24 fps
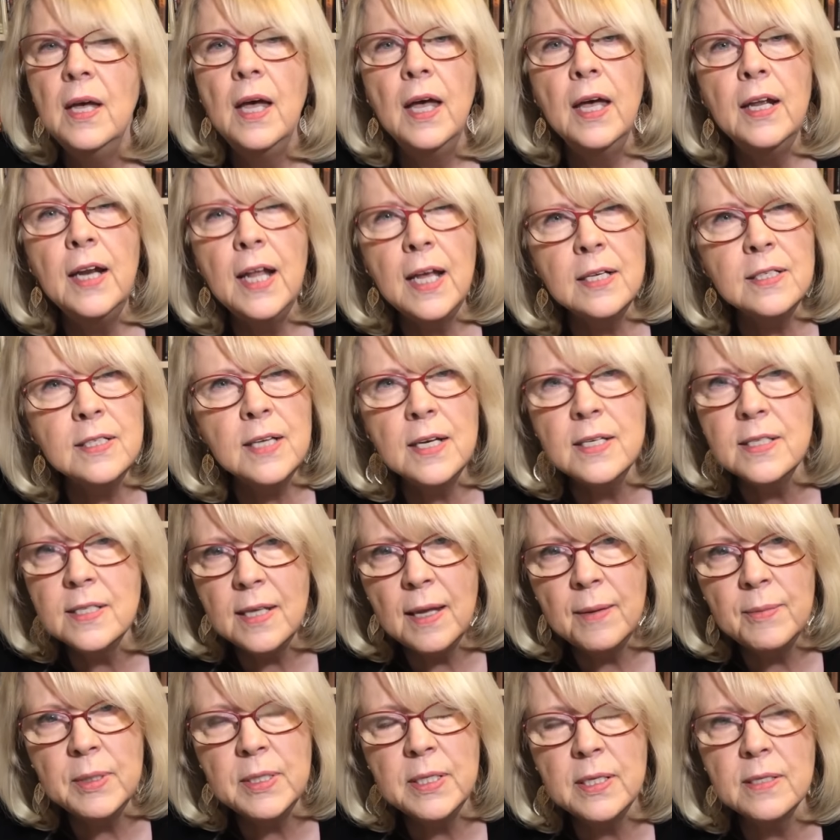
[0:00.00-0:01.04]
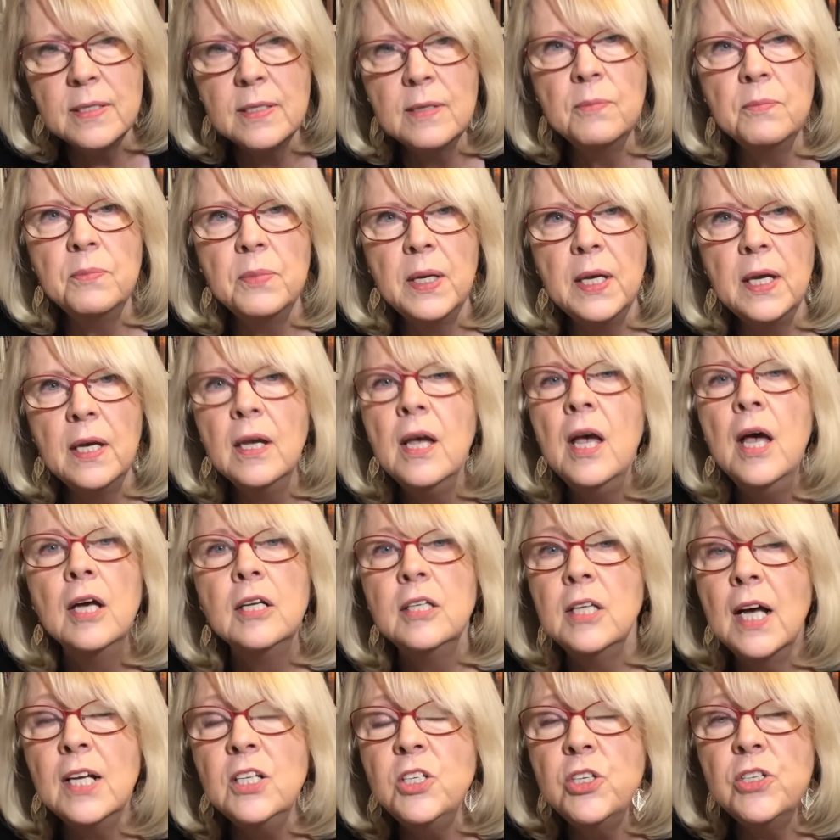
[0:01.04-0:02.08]
And anti-Semitism being
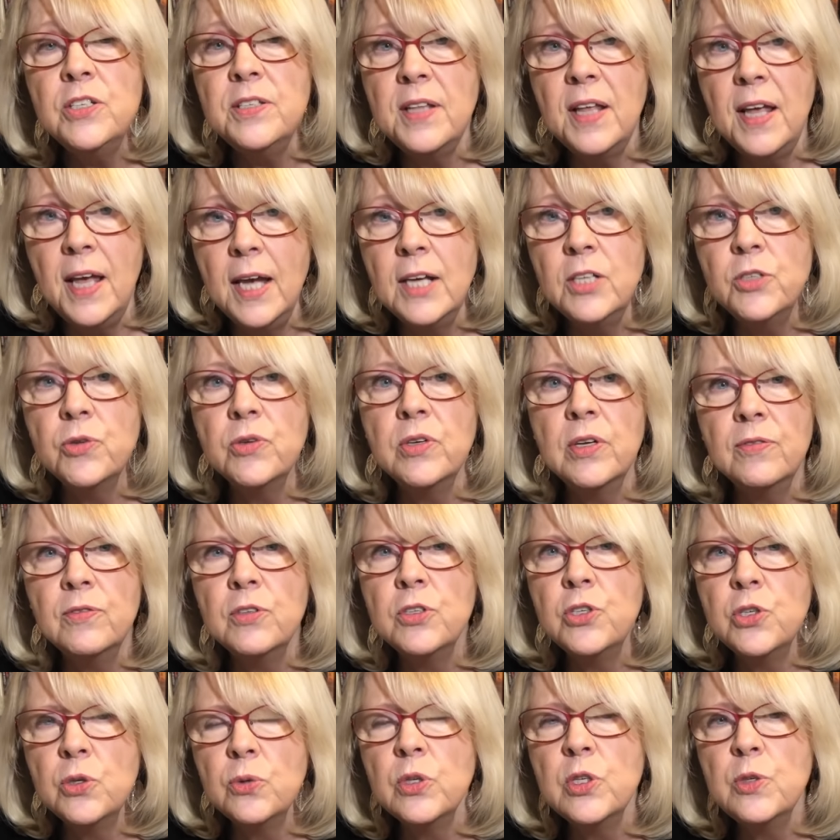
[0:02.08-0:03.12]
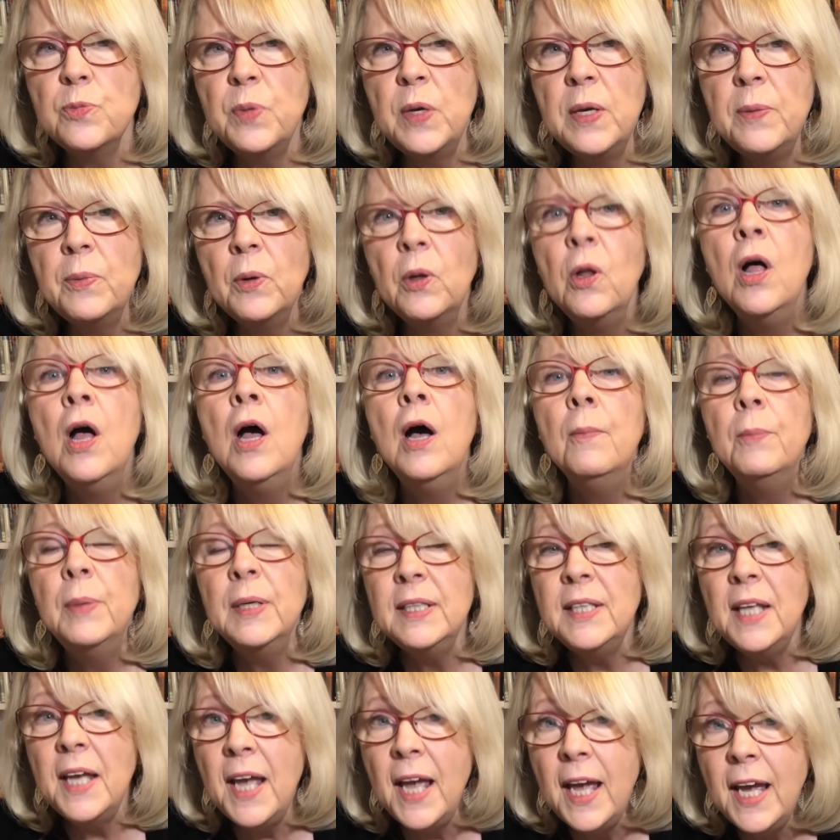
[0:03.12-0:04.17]
not just the hatred of the Jewish people,
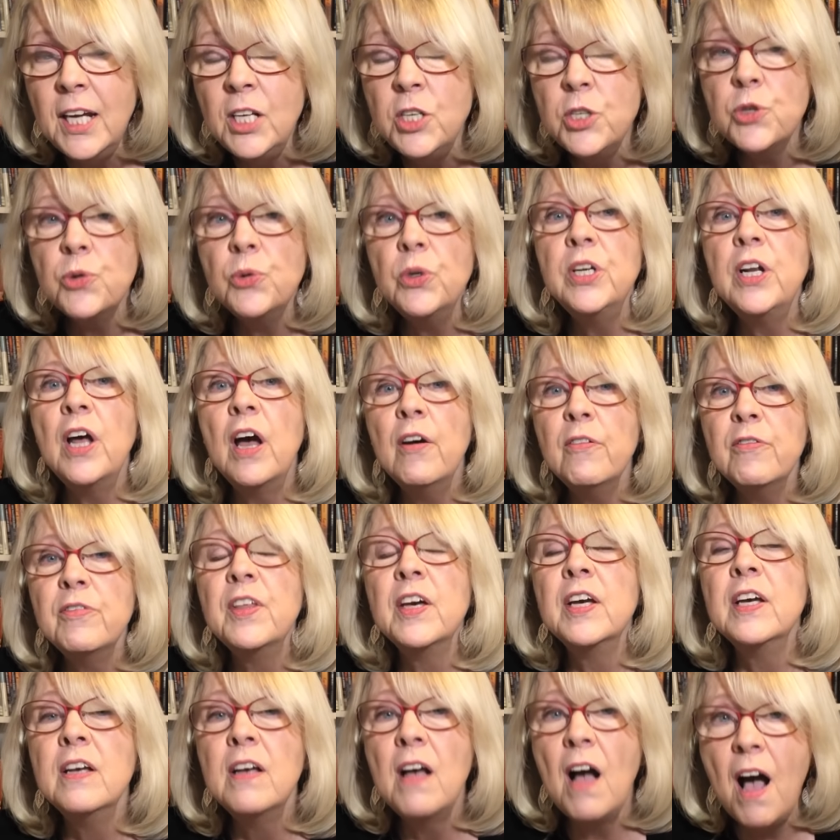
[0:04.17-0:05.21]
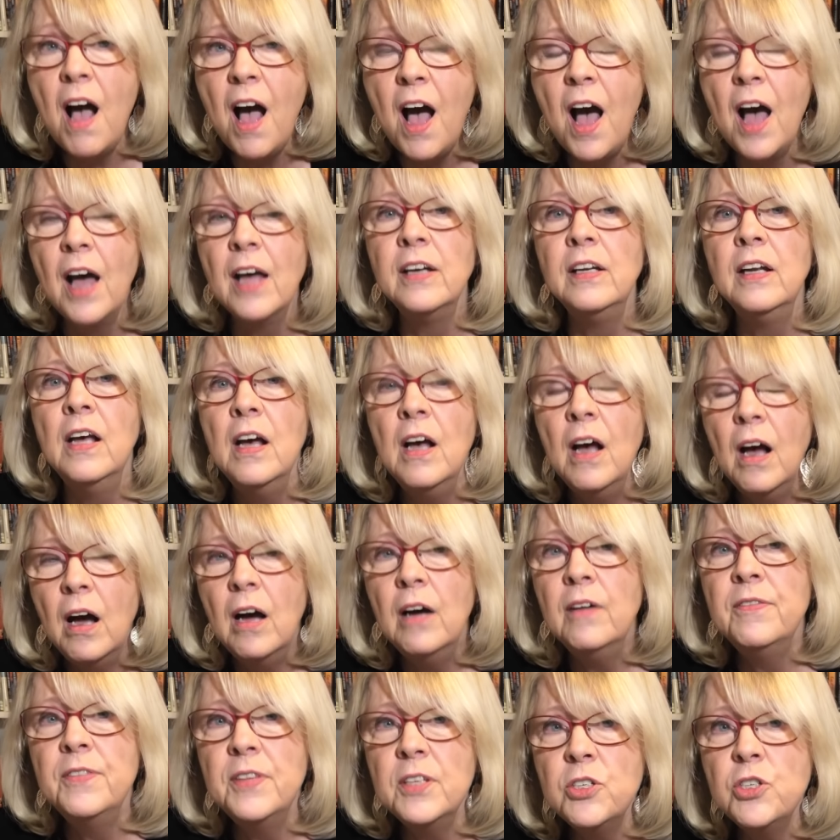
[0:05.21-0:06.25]
but the hatred of the God
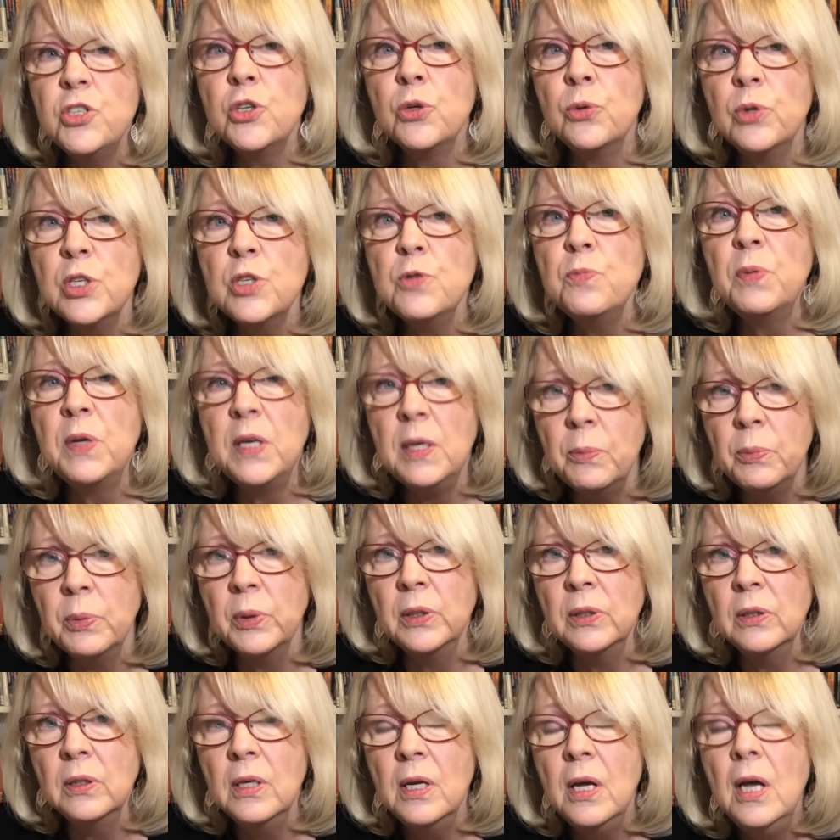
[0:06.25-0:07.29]
of the Jewish people.